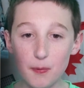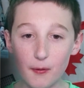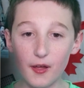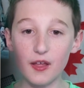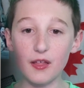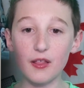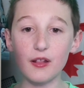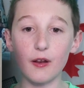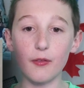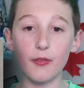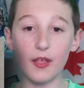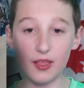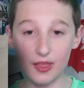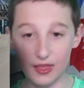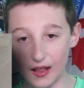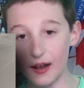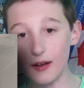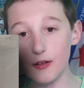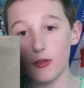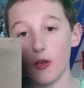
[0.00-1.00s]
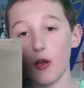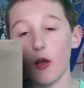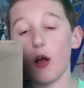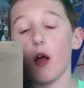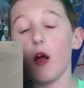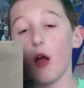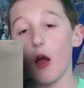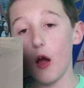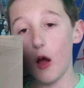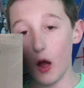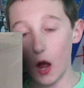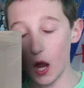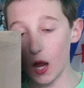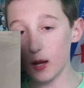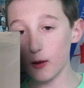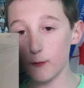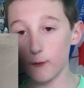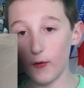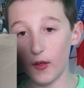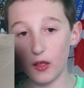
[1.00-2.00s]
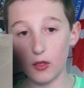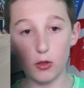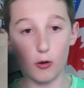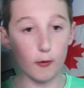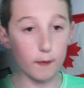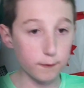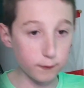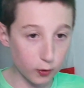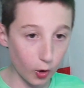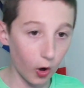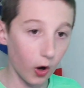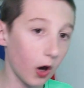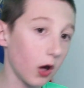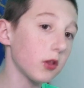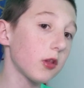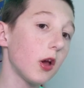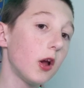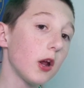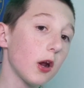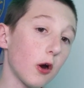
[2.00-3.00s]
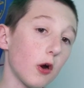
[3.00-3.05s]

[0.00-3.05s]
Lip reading: placed at the center ice face-off dot,